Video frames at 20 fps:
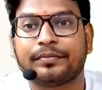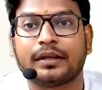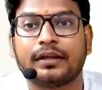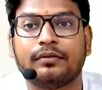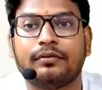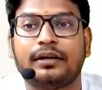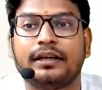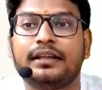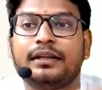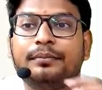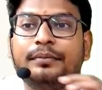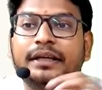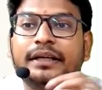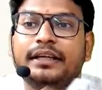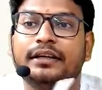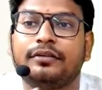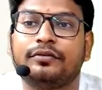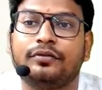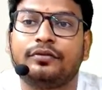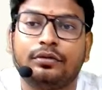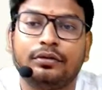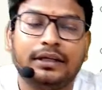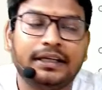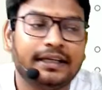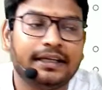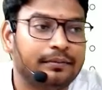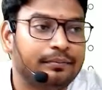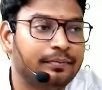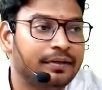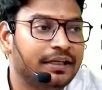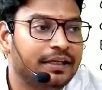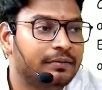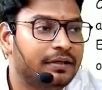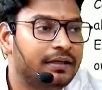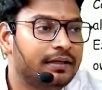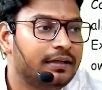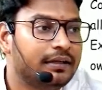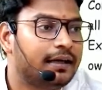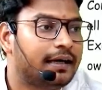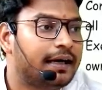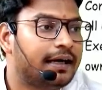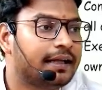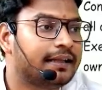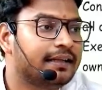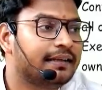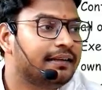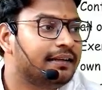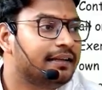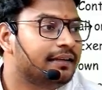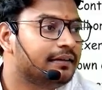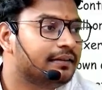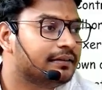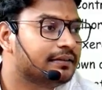What is the meaning of holding company, ma? Other than